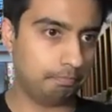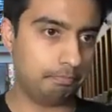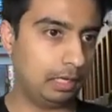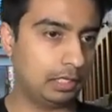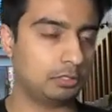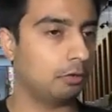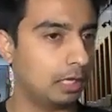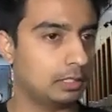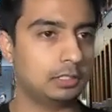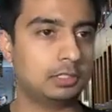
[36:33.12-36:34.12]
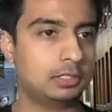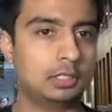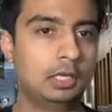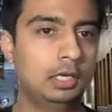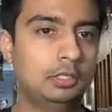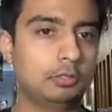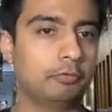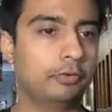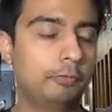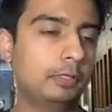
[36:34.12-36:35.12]
As long as it's,
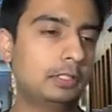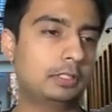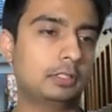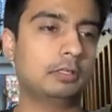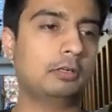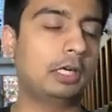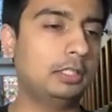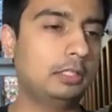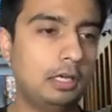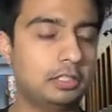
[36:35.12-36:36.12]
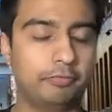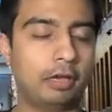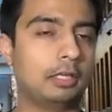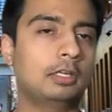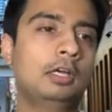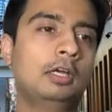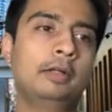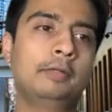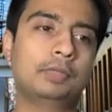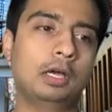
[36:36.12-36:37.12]
fulfills the criteria, it's fine.
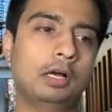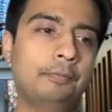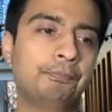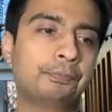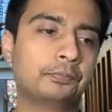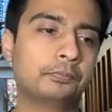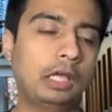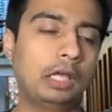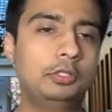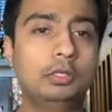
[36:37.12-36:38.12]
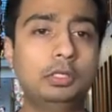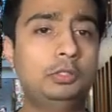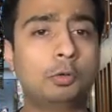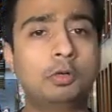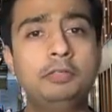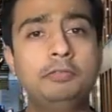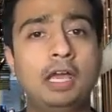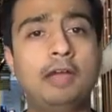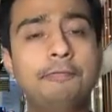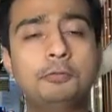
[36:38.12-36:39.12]
And you don't even
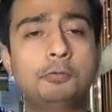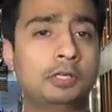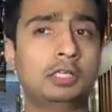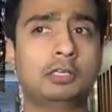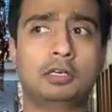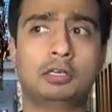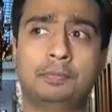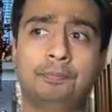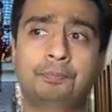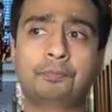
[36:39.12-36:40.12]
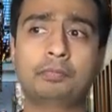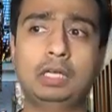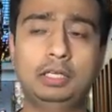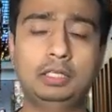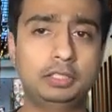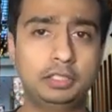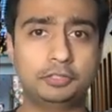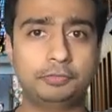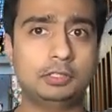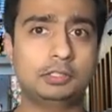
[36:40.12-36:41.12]
have to work in these
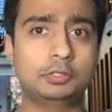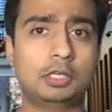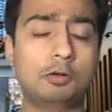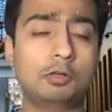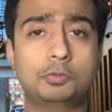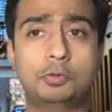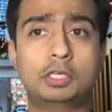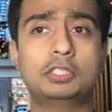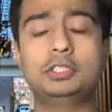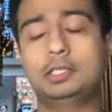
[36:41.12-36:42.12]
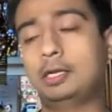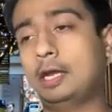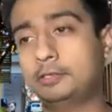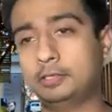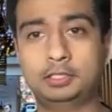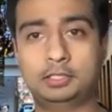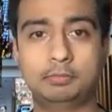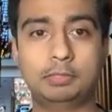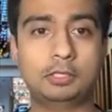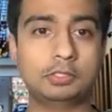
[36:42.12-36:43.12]
fields. You can also work in geriatrics
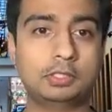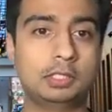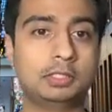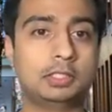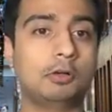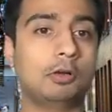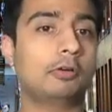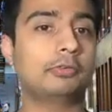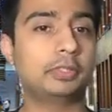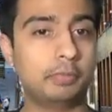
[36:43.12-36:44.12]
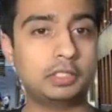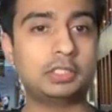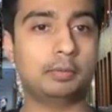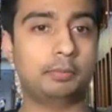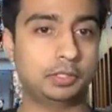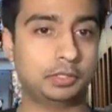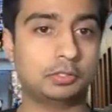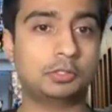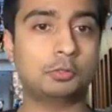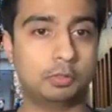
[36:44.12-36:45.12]
because they see a lot of dementia
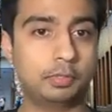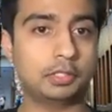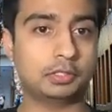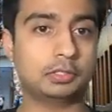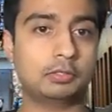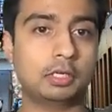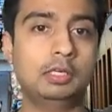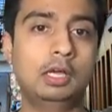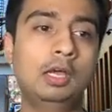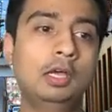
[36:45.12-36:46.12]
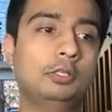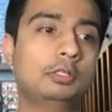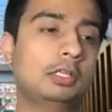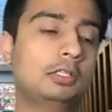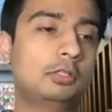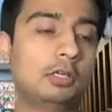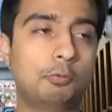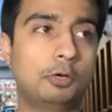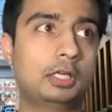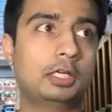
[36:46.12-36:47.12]
patients, stroke patients, right? You can
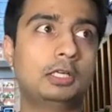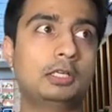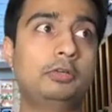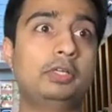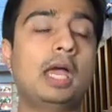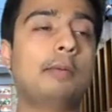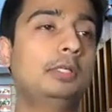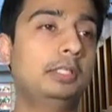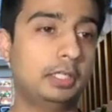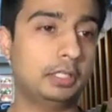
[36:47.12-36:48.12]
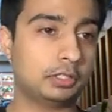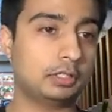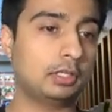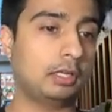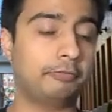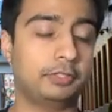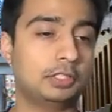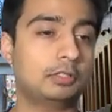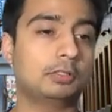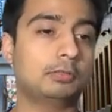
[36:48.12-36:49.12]
work in rehabilitation,
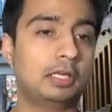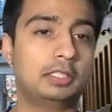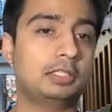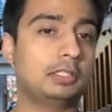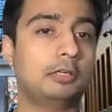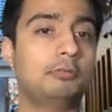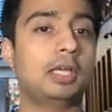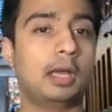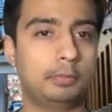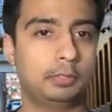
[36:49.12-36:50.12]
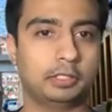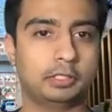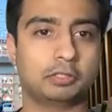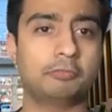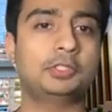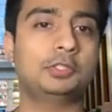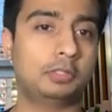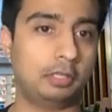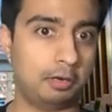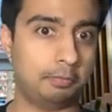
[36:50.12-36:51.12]
physical medicine and rehabilitation,
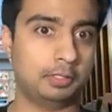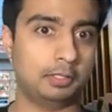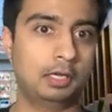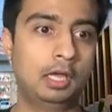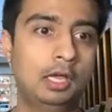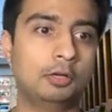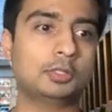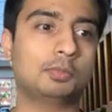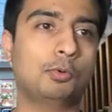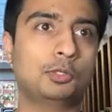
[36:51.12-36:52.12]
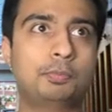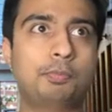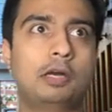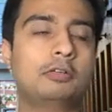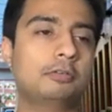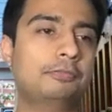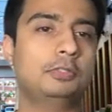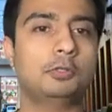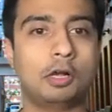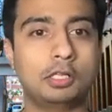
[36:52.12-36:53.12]
physiotherapy, because most part of
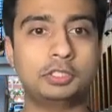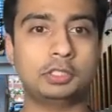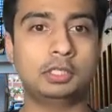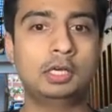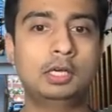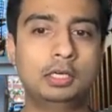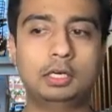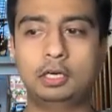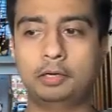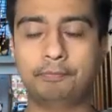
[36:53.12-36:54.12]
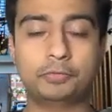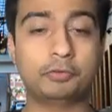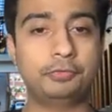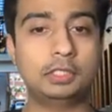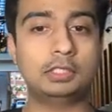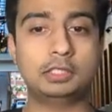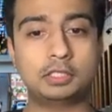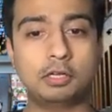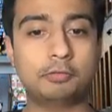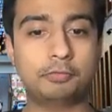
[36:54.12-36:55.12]
neurology, the field
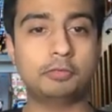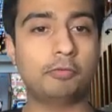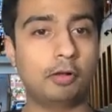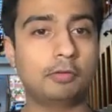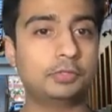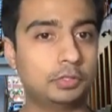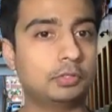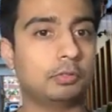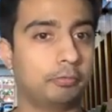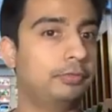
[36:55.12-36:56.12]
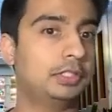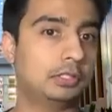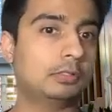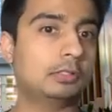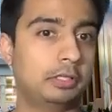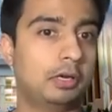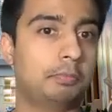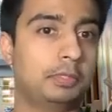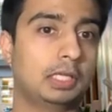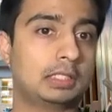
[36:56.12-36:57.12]
itself involves, physical
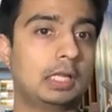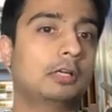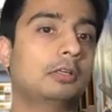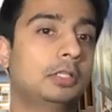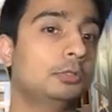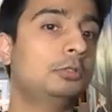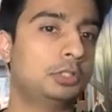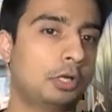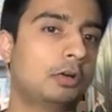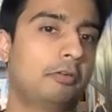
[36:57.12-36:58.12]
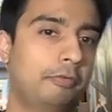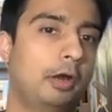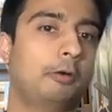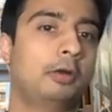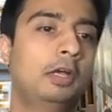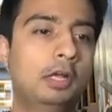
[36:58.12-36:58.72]
therapy. That's a huge chunk of our,